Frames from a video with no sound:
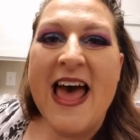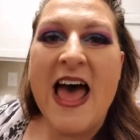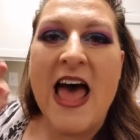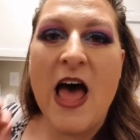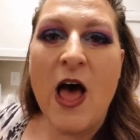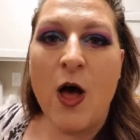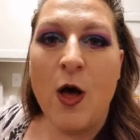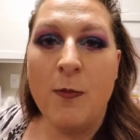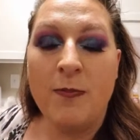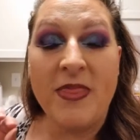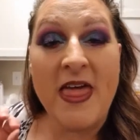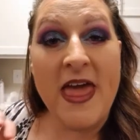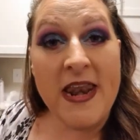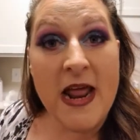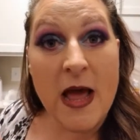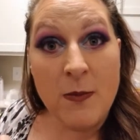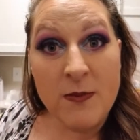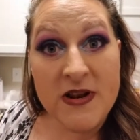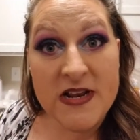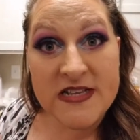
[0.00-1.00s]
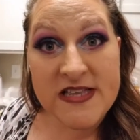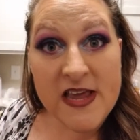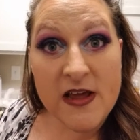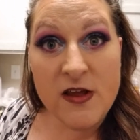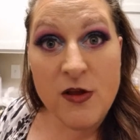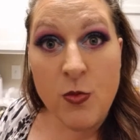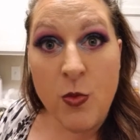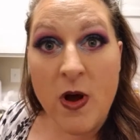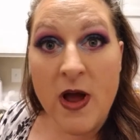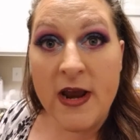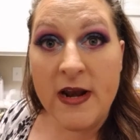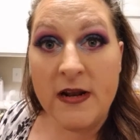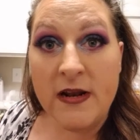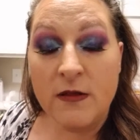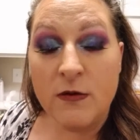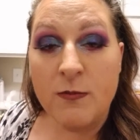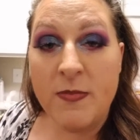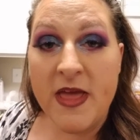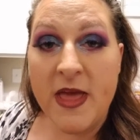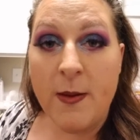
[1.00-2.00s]
I'm going to tell you why in a
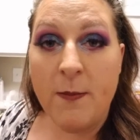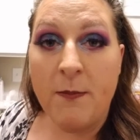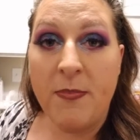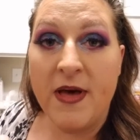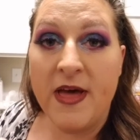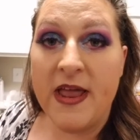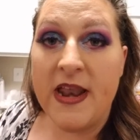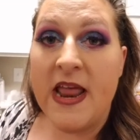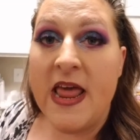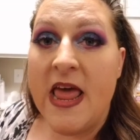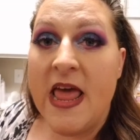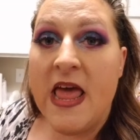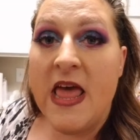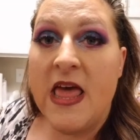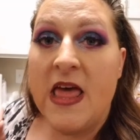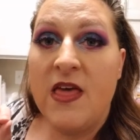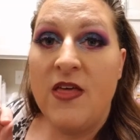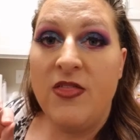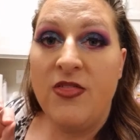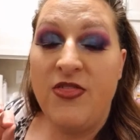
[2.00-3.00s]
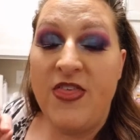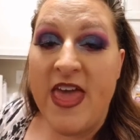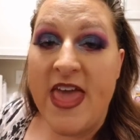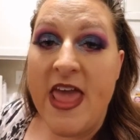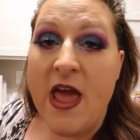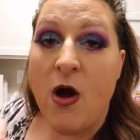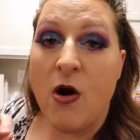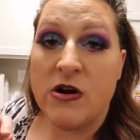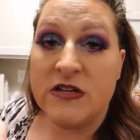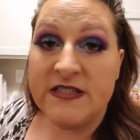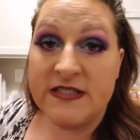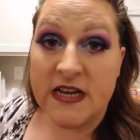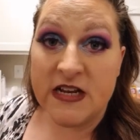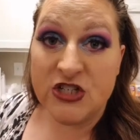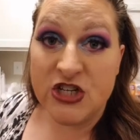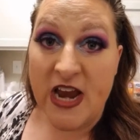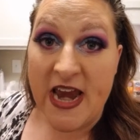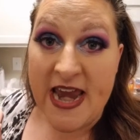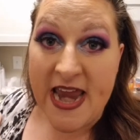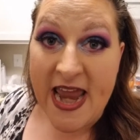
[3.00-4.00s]
little bit, but they are
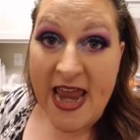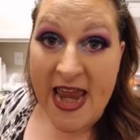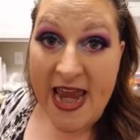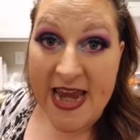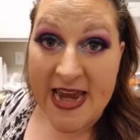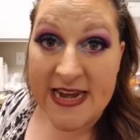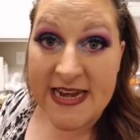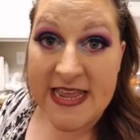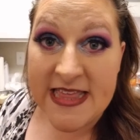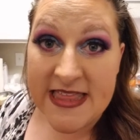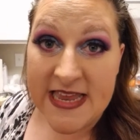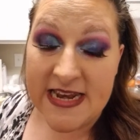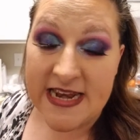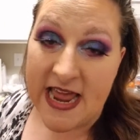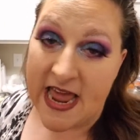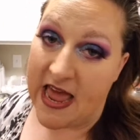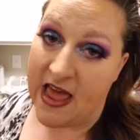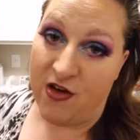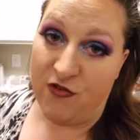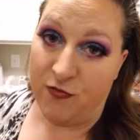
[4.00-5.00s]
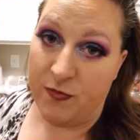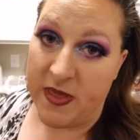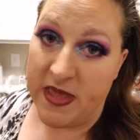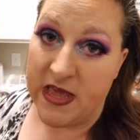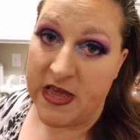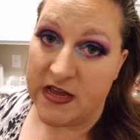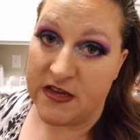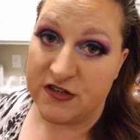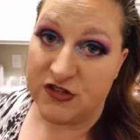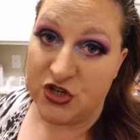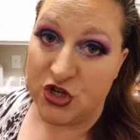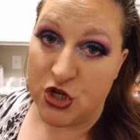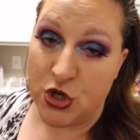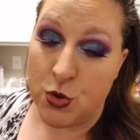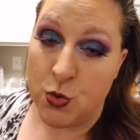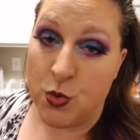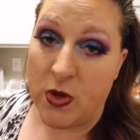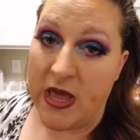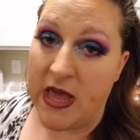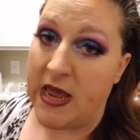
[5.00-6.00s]
such a handy thing to have because
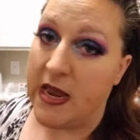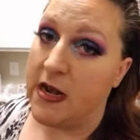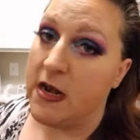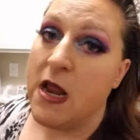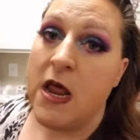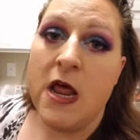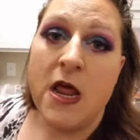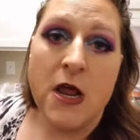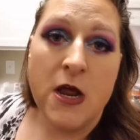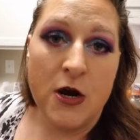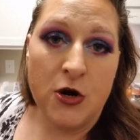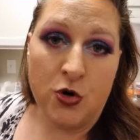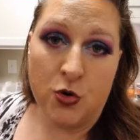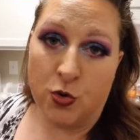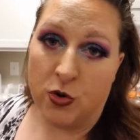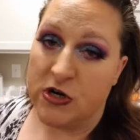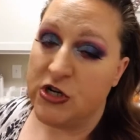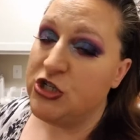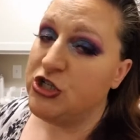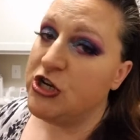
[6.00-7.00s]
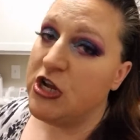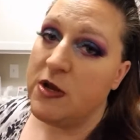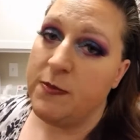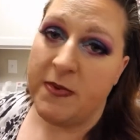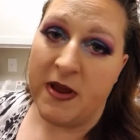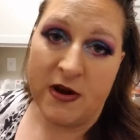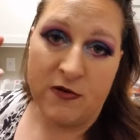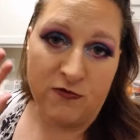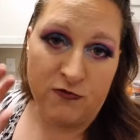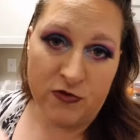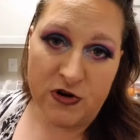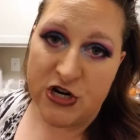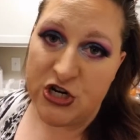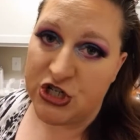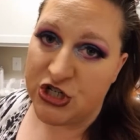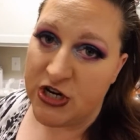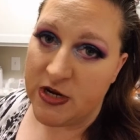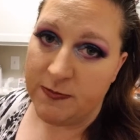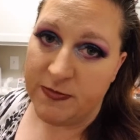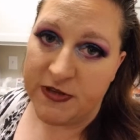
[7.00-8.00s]
you can crunch up and
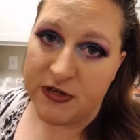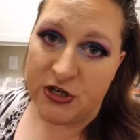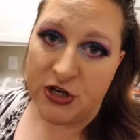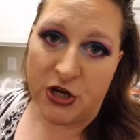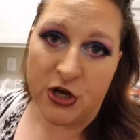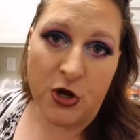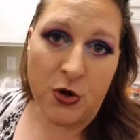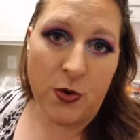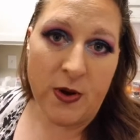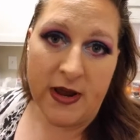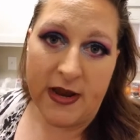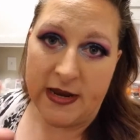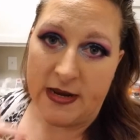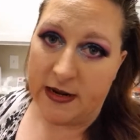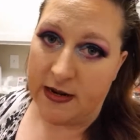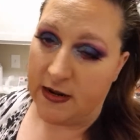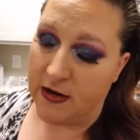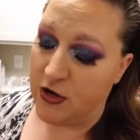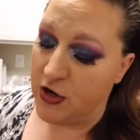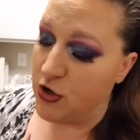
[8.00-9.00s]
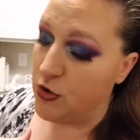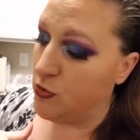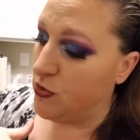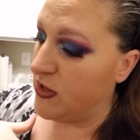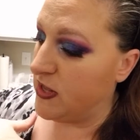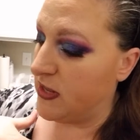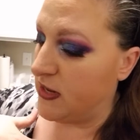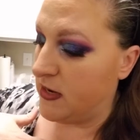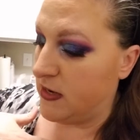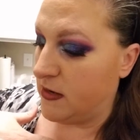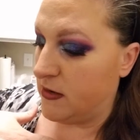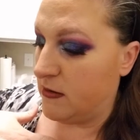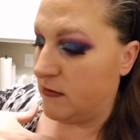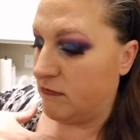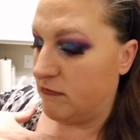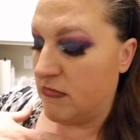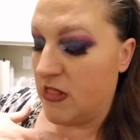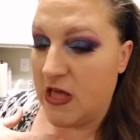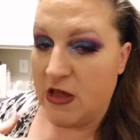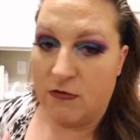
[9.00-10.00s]
reshape the dough, and you can
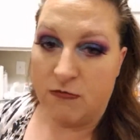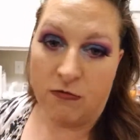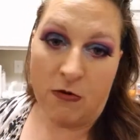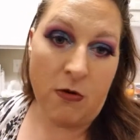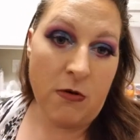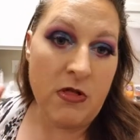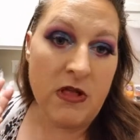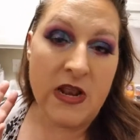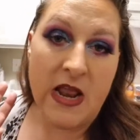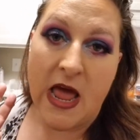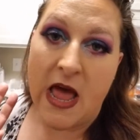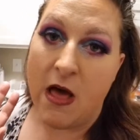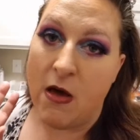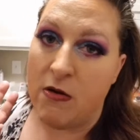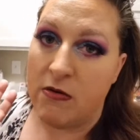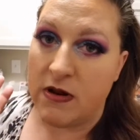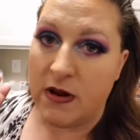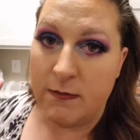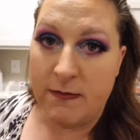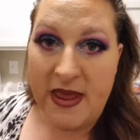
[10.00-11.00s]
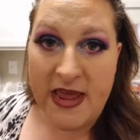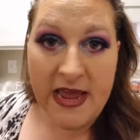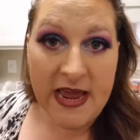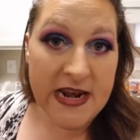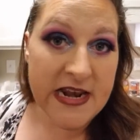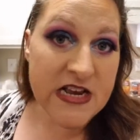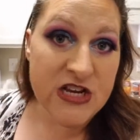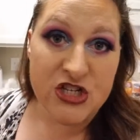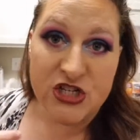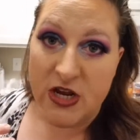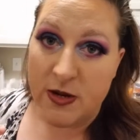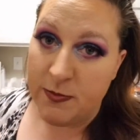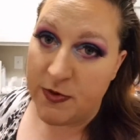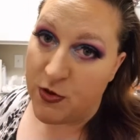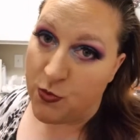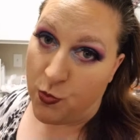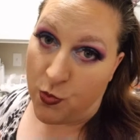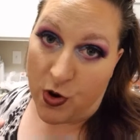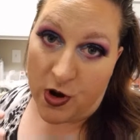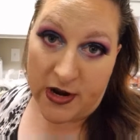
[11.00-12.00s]
like roll it out and make any shape
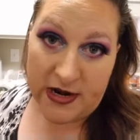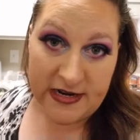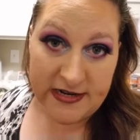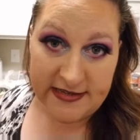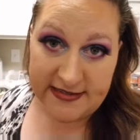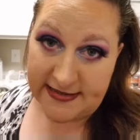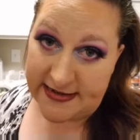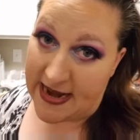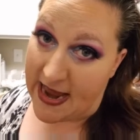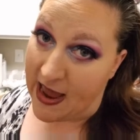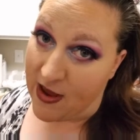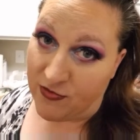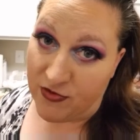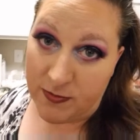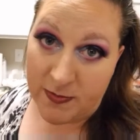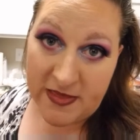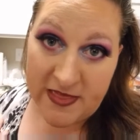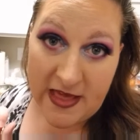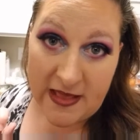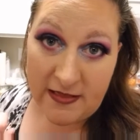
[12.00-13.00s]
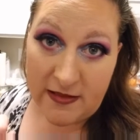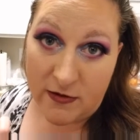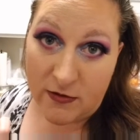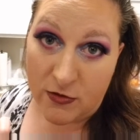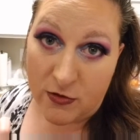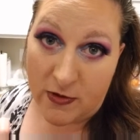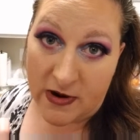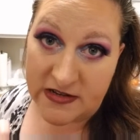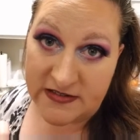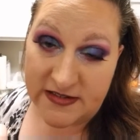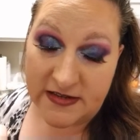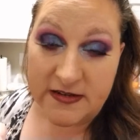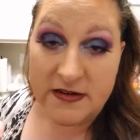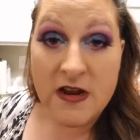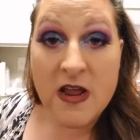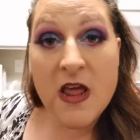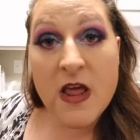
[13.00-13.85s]
you want. It doesn't have to be that little crescent,